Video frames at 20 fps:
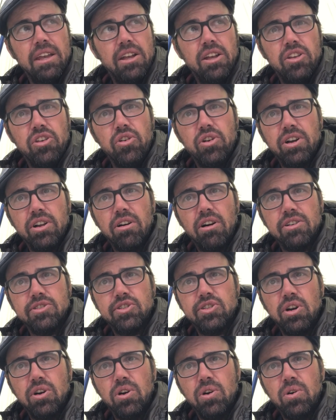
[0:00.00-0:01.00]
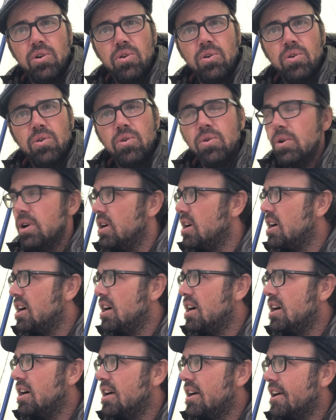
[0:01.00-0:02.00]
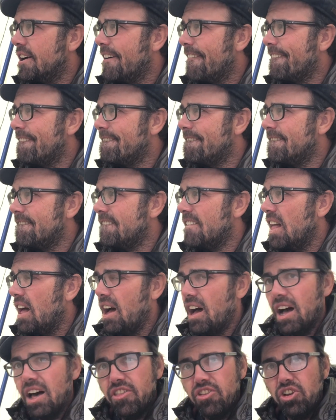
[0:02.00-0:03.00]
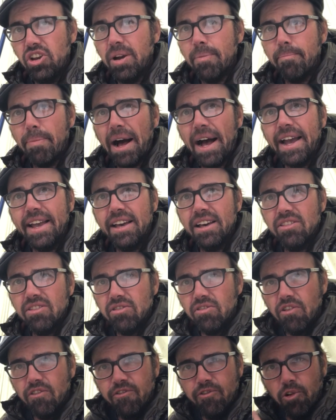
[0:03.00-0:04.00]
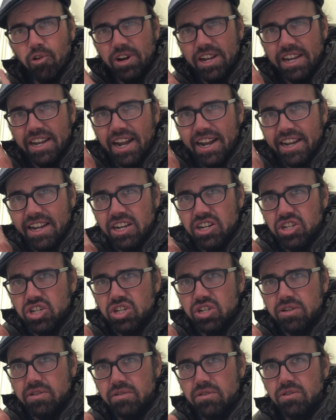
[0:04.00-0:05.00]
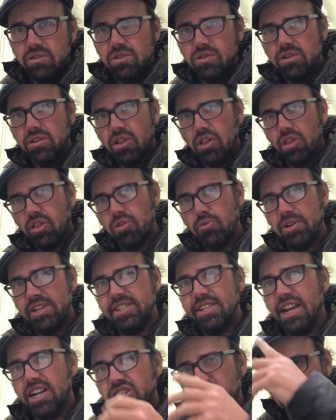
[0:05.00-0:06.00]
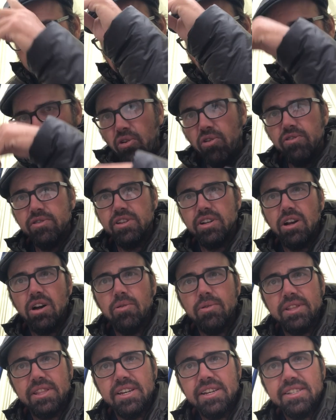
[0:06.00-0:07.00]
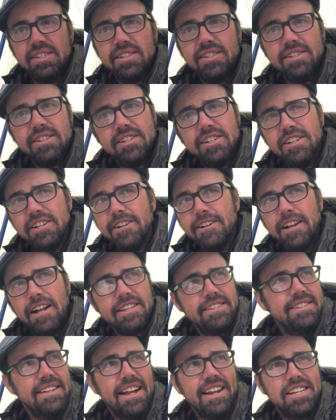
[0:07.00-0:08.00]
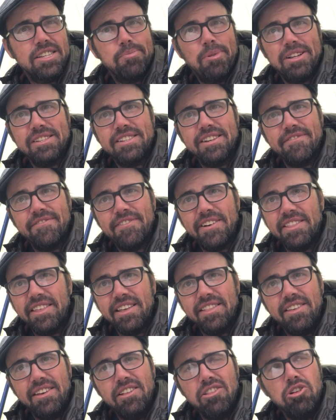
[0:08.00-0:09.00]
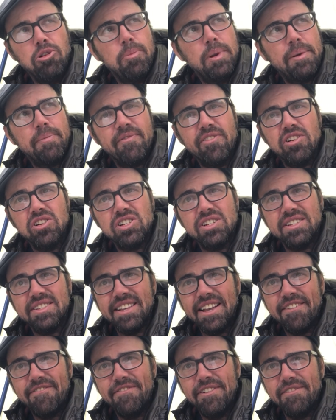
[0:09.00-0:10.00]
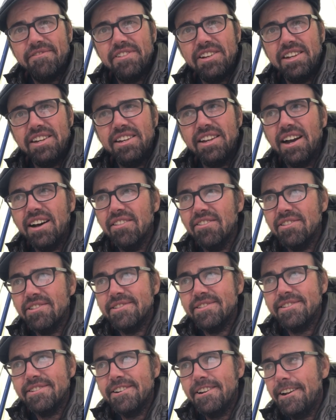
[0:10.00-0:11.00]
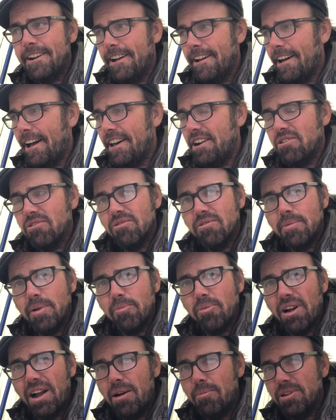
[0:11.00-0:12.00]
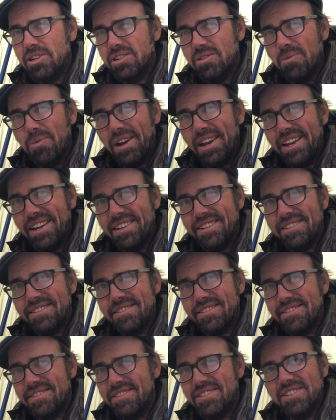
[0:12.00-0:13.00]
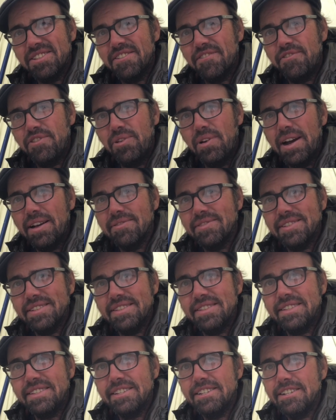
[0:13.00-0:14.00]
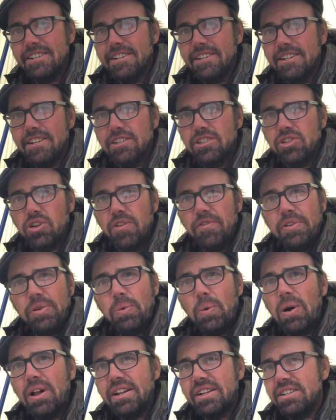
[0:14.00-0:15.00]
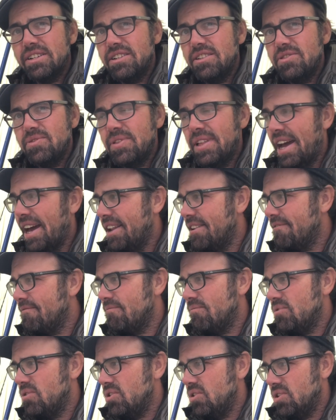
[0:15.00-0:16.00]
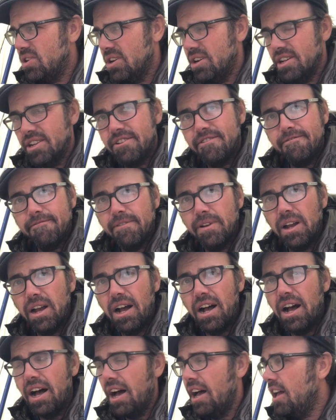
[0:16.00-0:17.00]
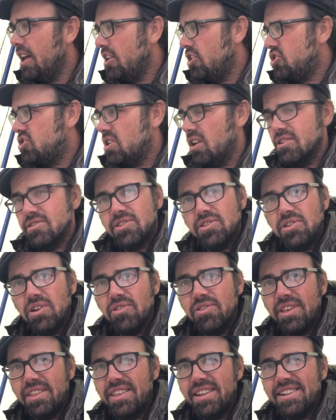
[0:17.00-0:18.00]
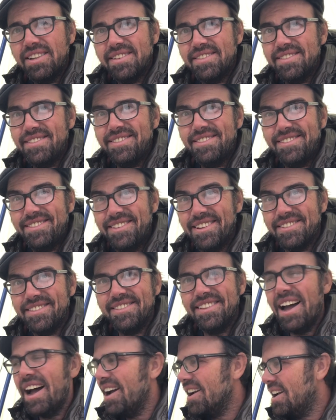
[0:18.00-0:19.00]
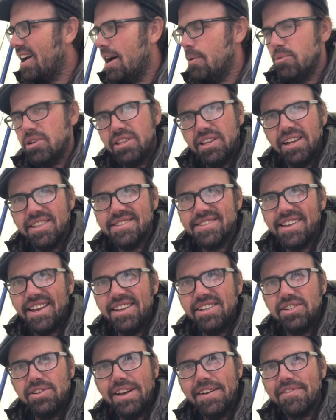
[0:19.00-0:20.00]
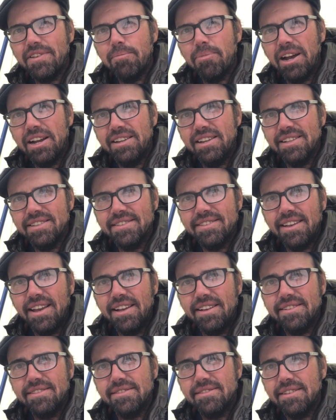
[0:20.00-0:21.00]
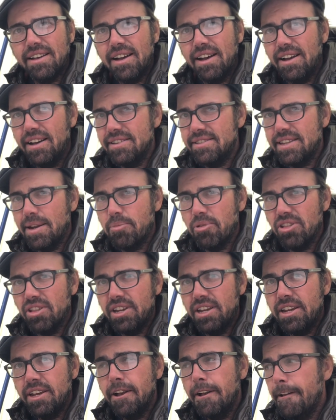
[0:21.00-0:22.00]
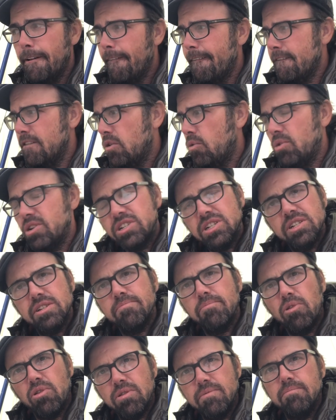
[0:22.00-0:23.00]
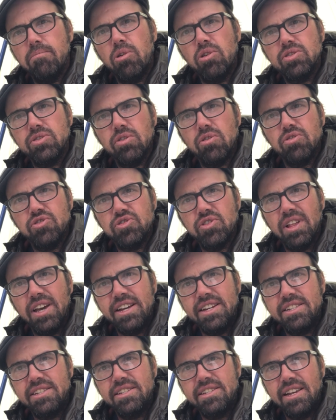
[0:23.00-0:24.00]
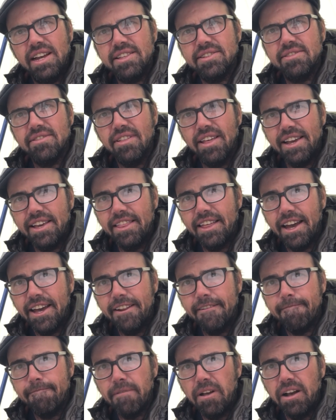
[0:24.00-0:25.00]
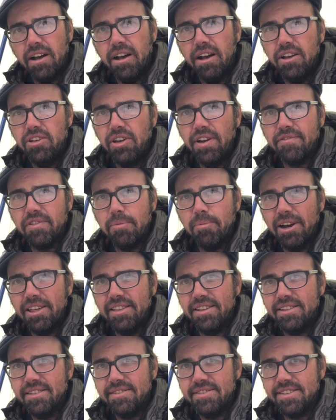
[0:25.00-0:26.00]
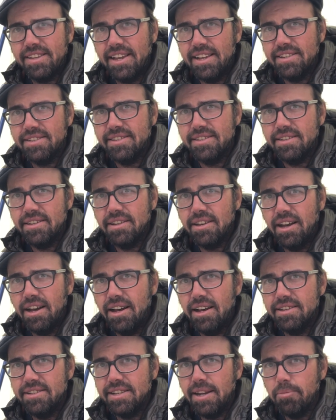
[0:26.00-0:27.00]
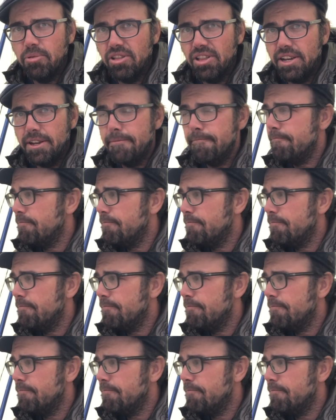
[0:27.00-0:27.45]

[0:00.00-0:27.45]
You could also you can buy a little 49-inch 3-section pole to go with this. It's not expensive. I think the aluminum version is like $15. I don't remember how much it weighs. It's just a few ounces. So if you wanted to do that, you could. You should also note that this does not come with tent stakes. You have to buy tent stakes separately, which is most ultralight tents are like that. You have to buy the stakes separately.